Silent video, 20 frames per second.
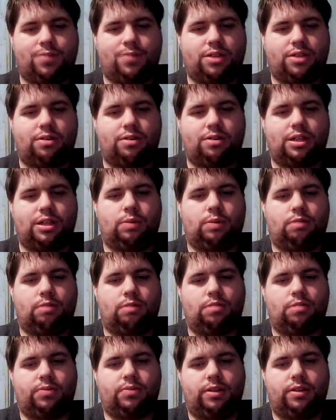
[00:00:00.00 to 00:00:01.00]

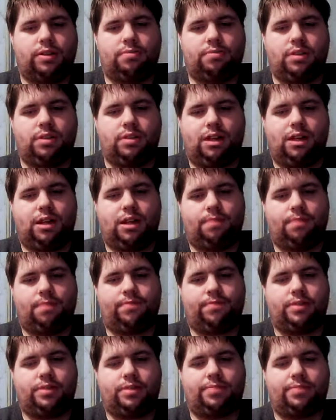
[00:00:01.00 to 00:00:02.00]
Transformers films,
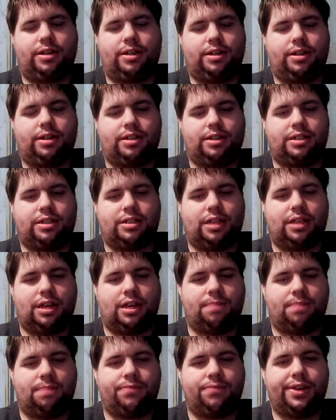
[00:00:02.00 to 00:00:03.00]
because
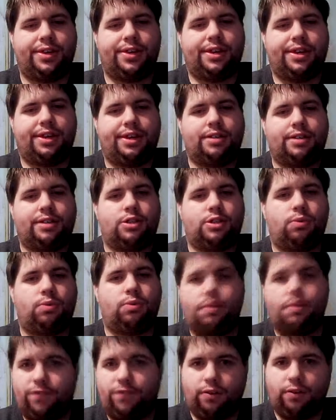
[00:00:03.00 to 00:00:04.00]
she
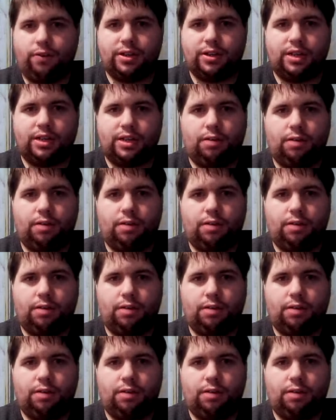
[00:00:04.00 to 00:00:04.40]
wouldn't focus on